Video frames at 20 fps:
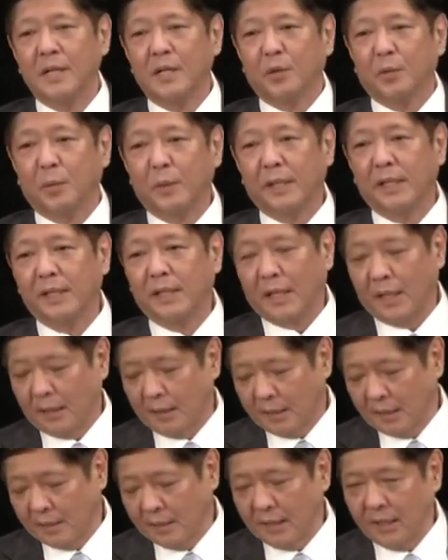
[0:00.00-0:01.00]
we are
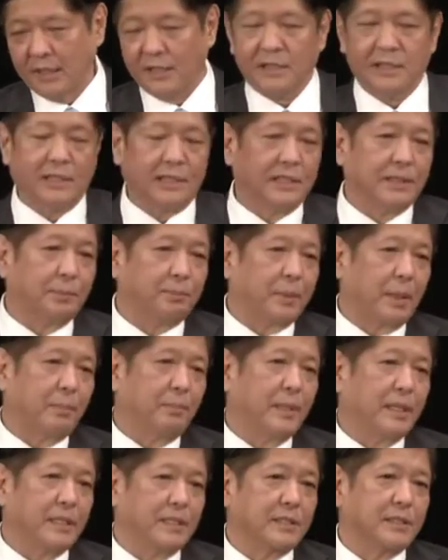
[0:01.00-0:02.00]
engaging the
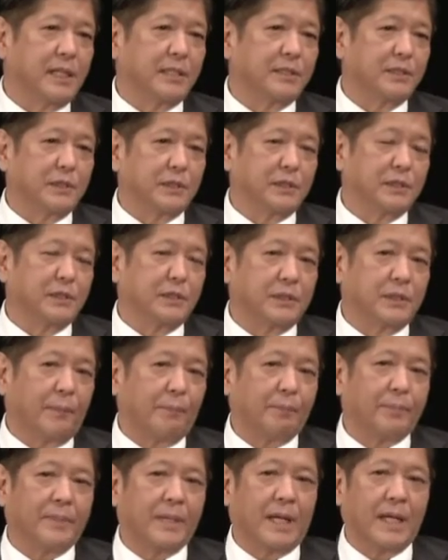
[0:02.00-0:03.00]
public sectors,
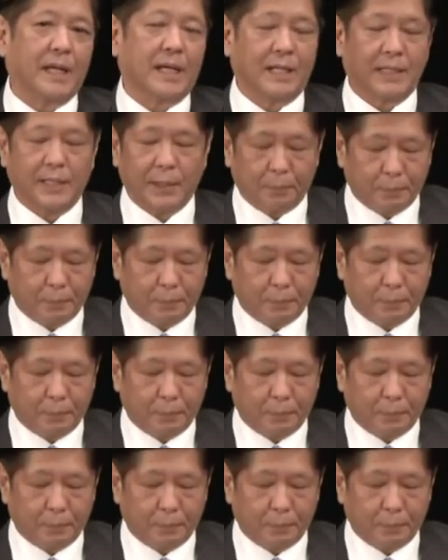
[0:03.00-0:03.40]
uh, the